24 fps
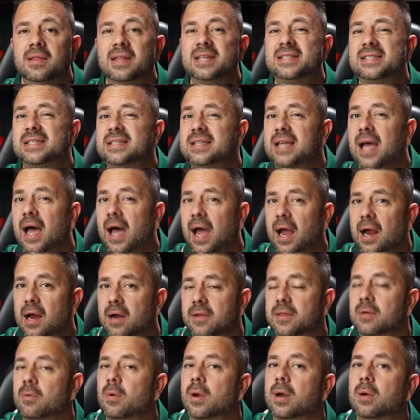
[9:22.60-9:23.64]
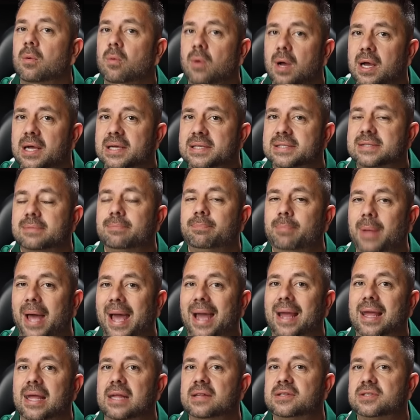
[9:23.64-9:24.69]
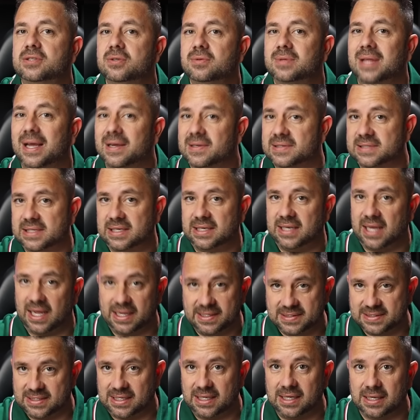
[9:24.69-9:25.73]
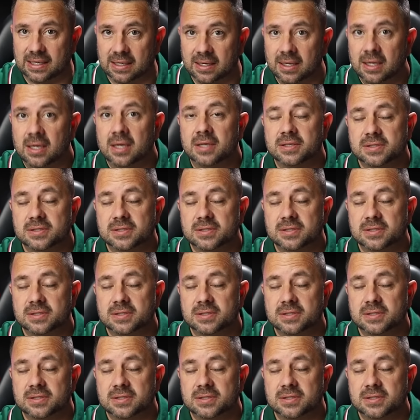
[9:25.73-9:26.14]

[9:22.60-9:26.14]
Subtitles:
This is higher than what it was back in 2019.